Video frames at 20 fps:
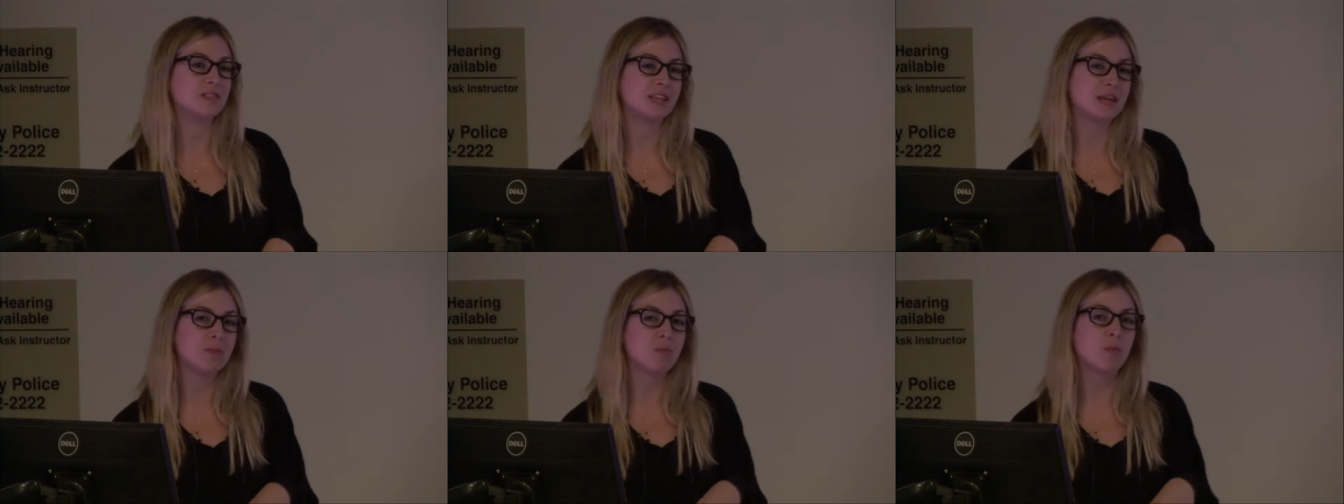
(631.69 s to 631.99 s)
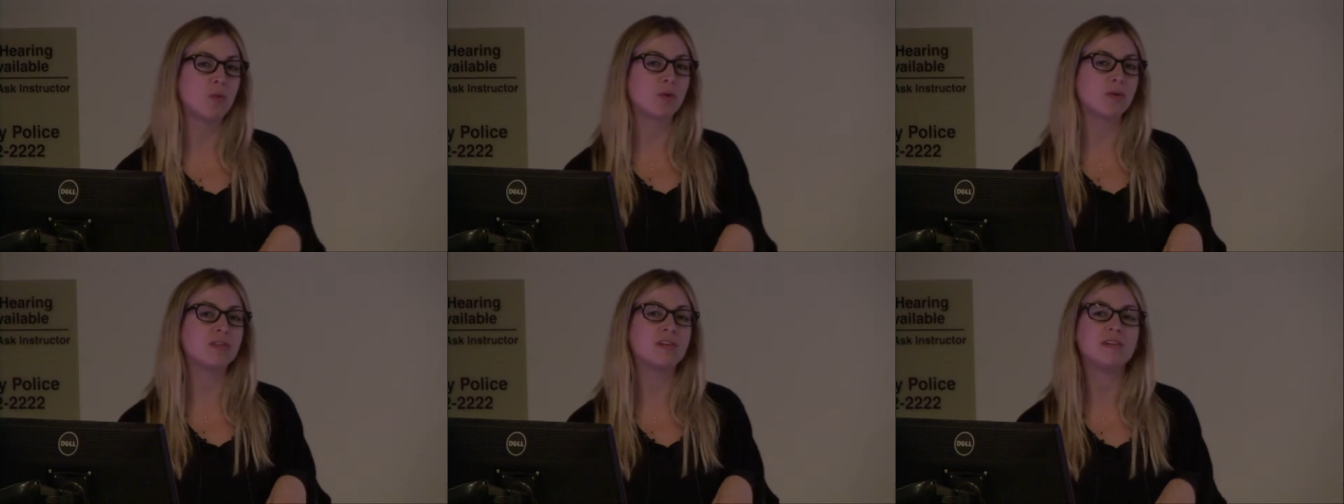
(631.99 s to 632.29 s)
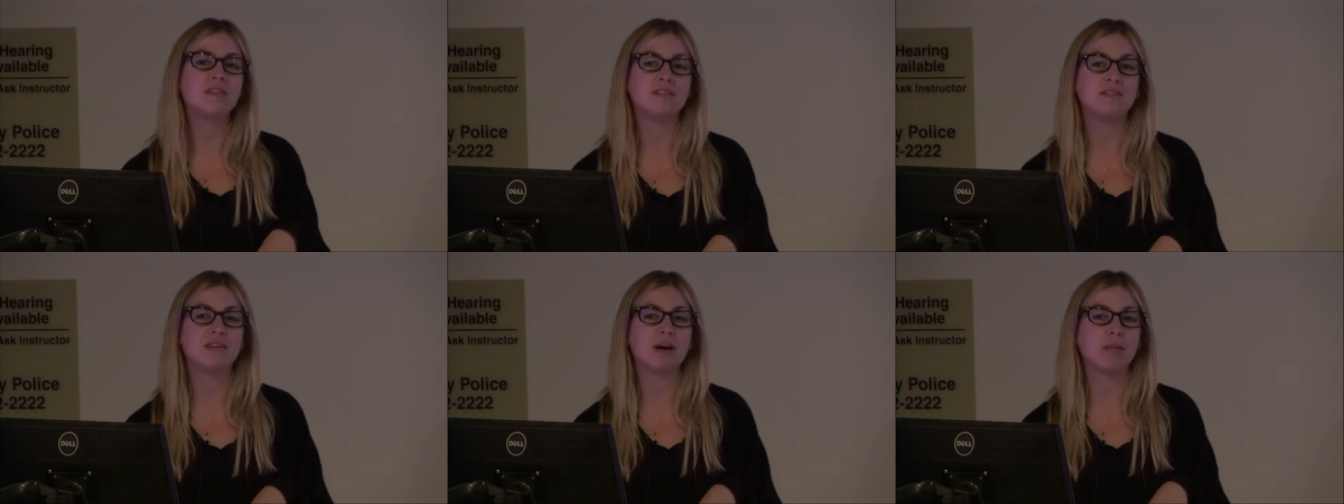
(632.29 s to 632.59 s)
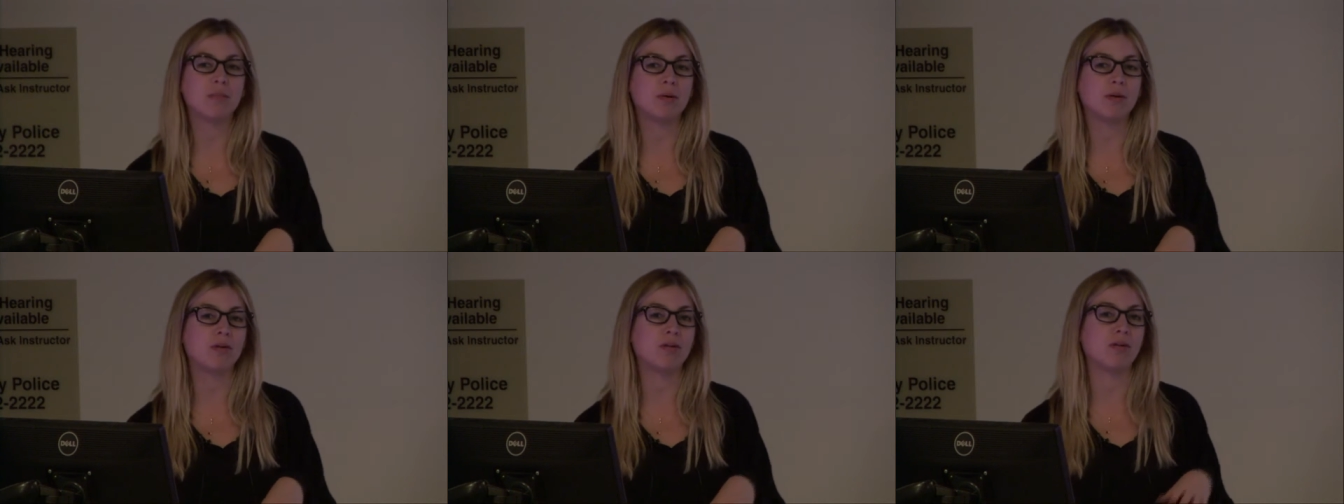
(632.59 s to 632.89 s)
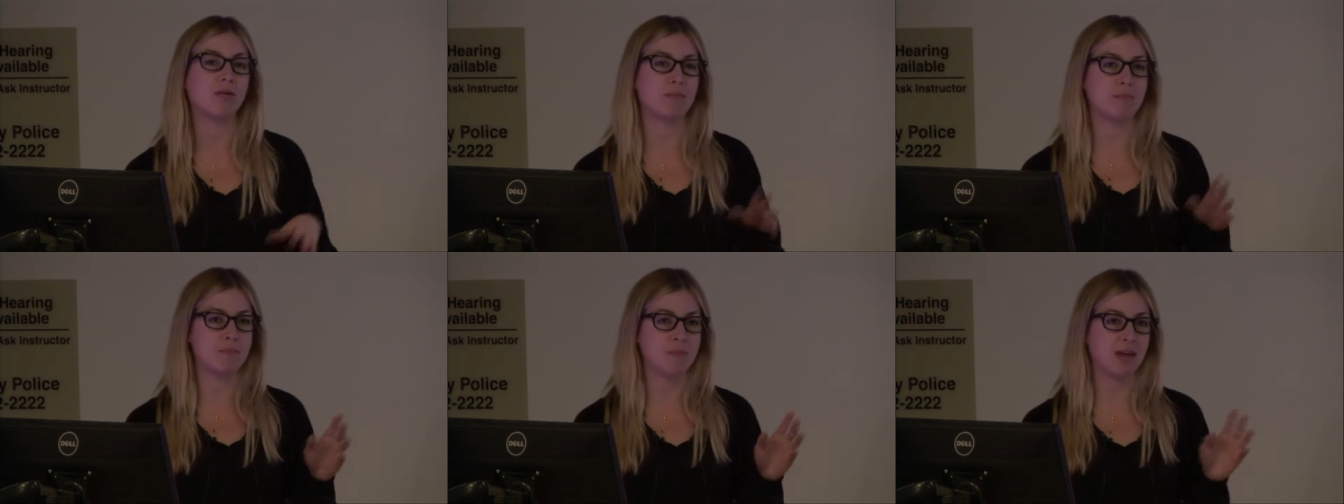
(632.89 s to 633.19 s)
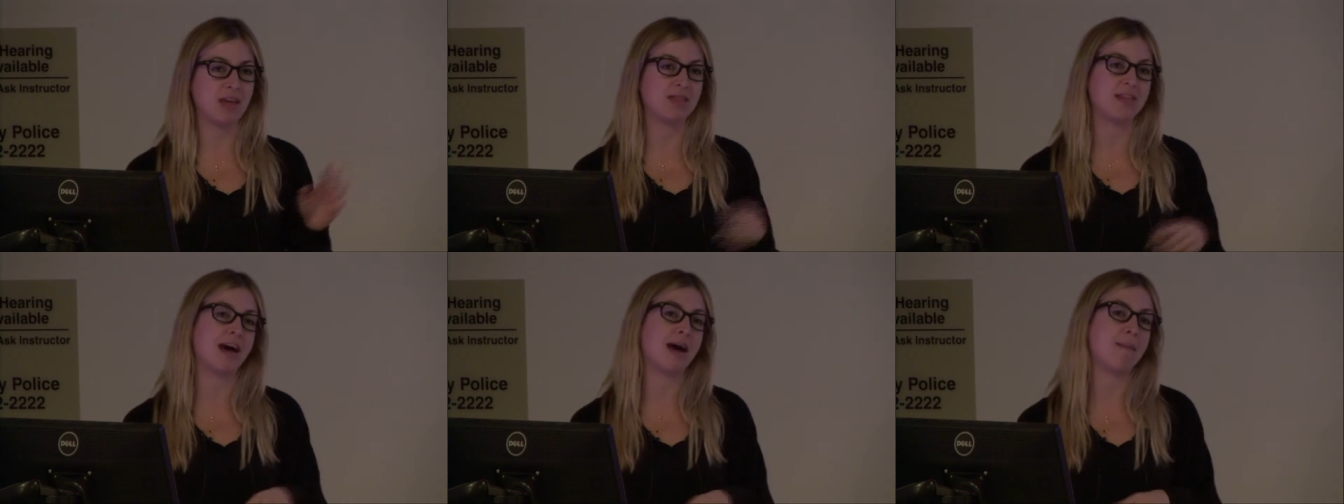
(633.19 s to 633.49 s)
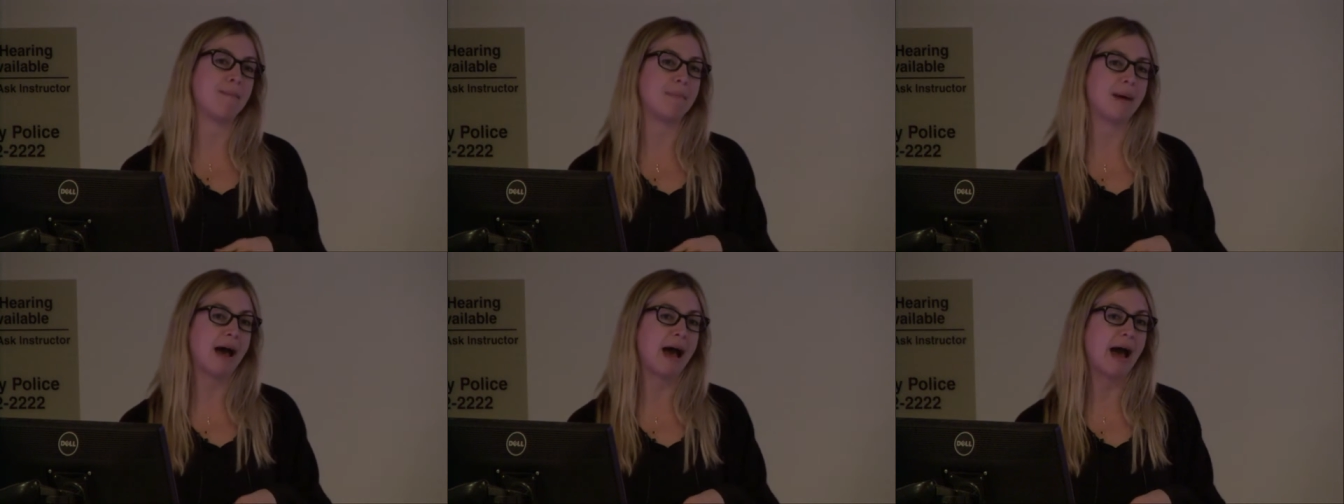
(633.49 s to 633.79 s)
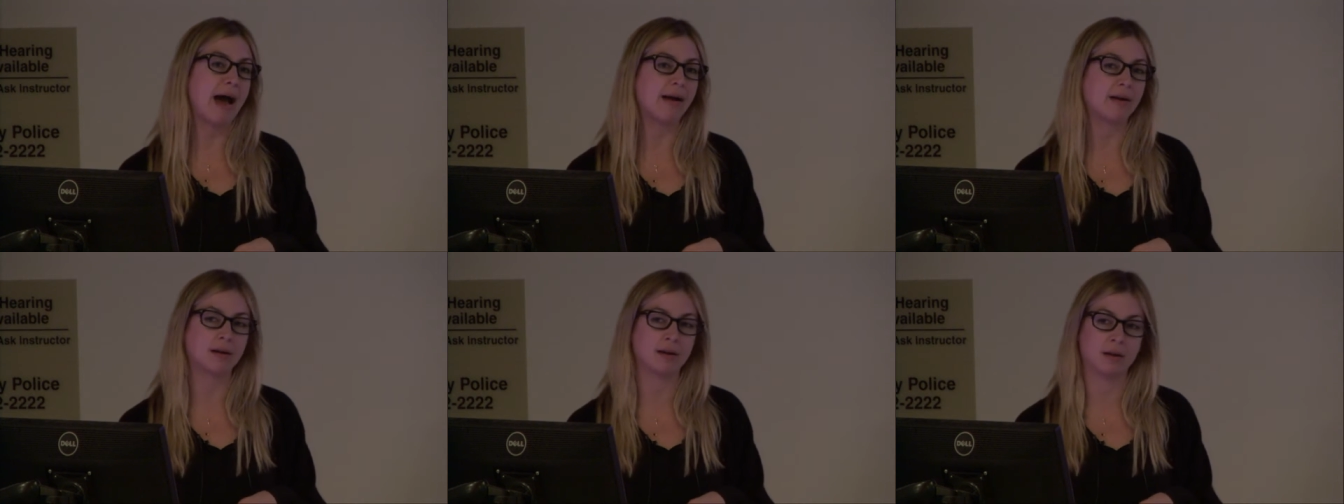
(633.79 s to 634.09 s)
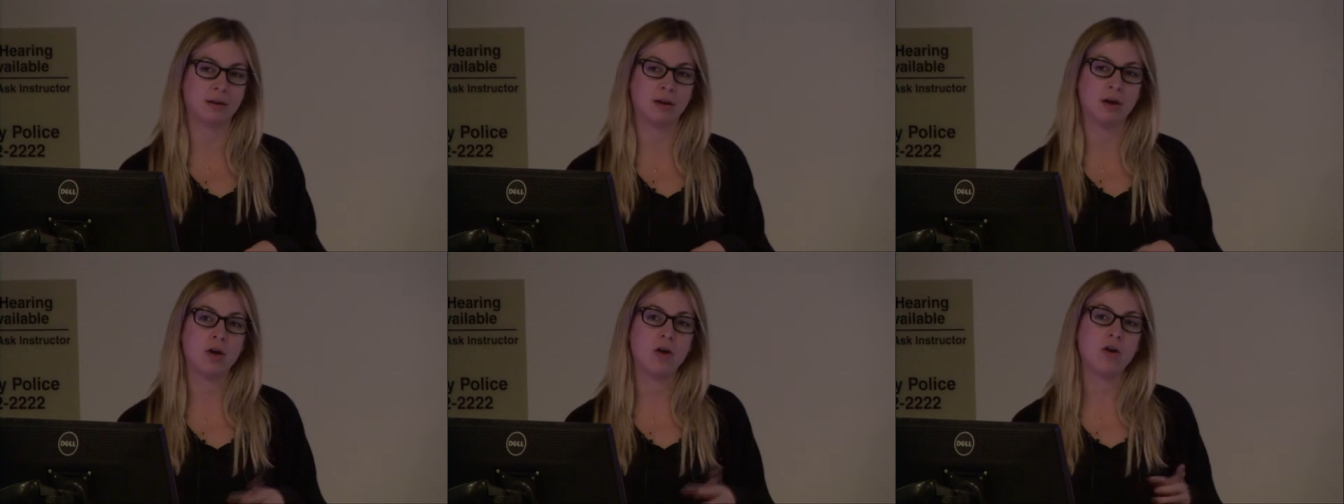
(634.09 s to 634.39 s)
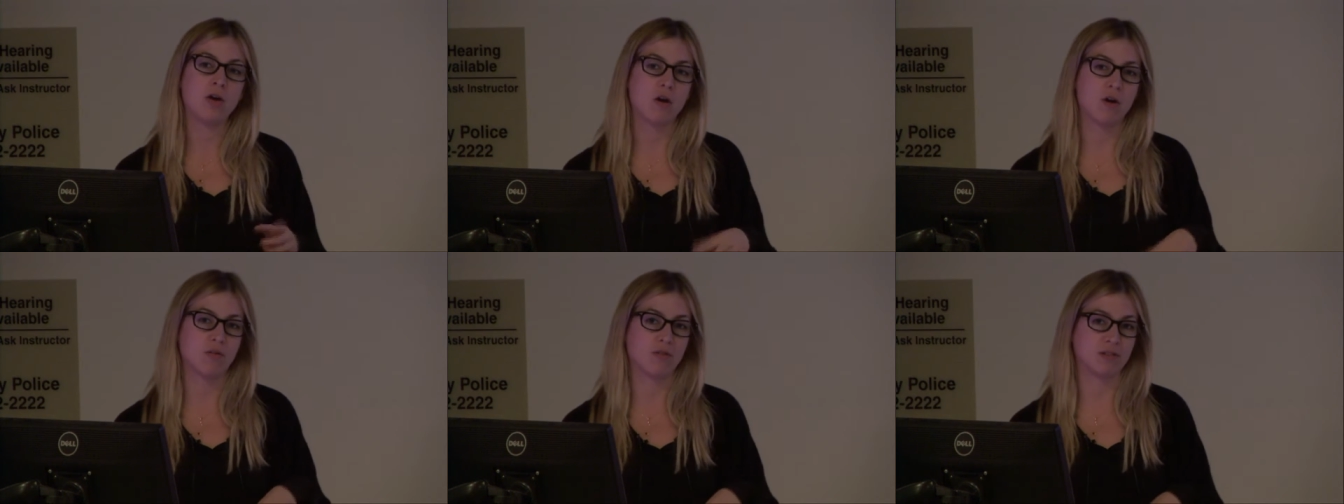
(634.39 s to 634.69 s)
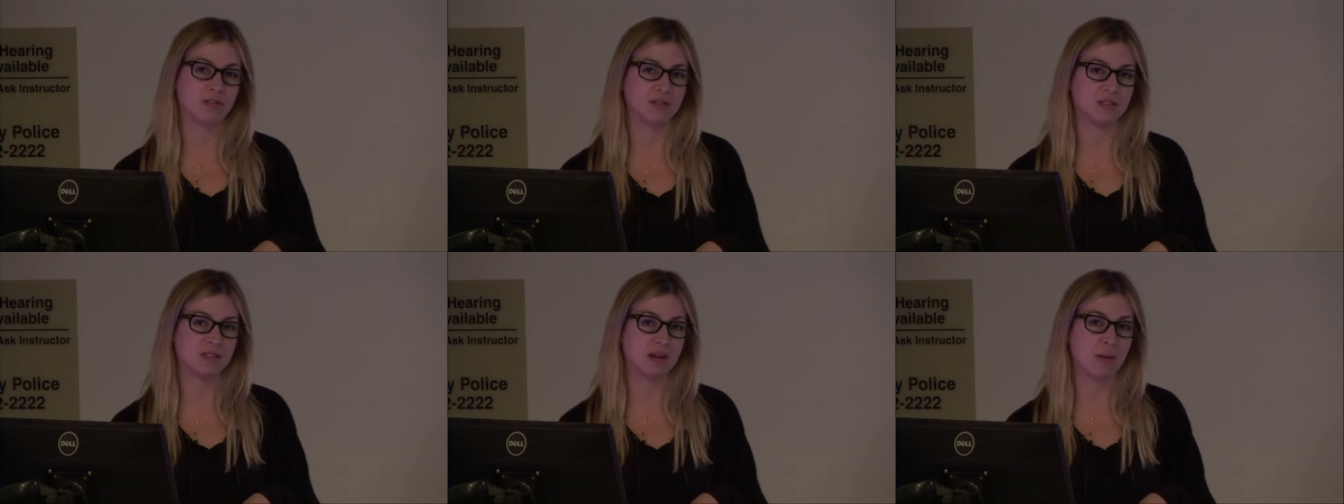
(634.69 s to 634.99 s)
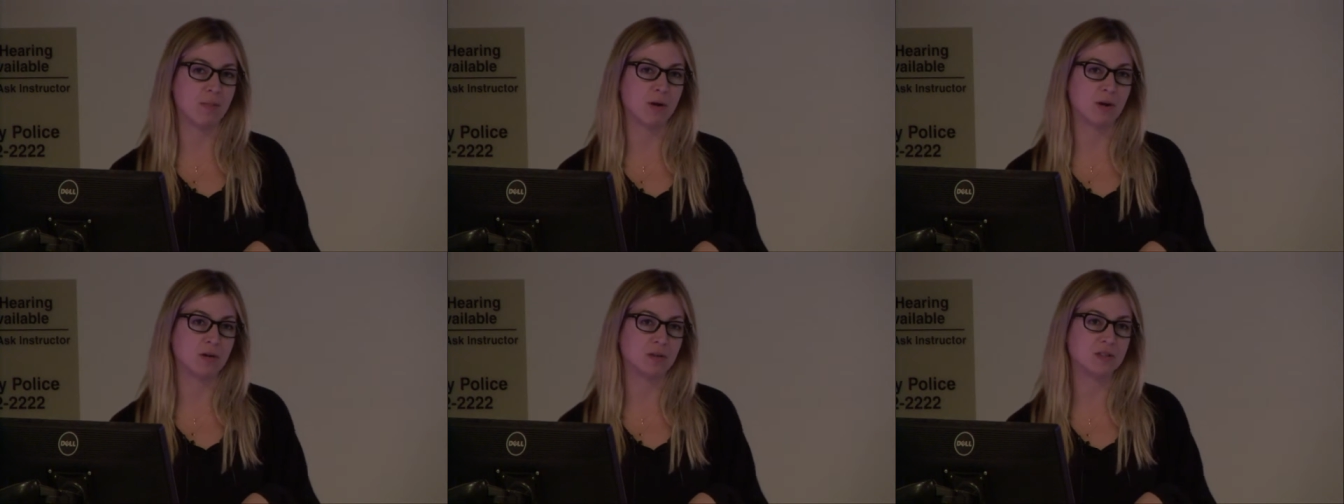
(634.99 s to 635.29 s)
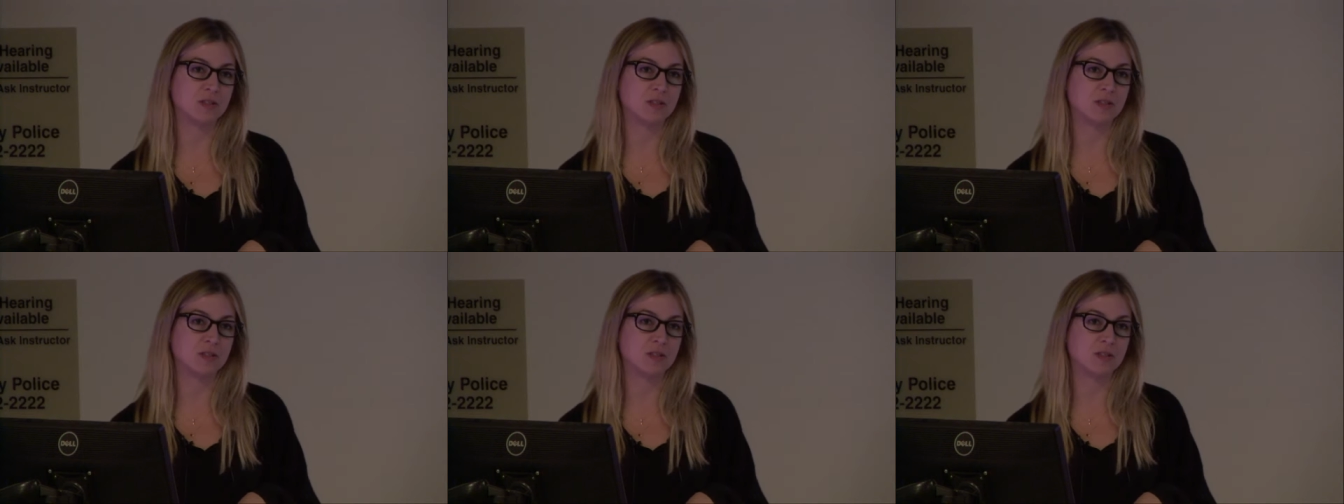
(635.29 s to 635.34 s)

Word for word: They more than double made that back over the summer.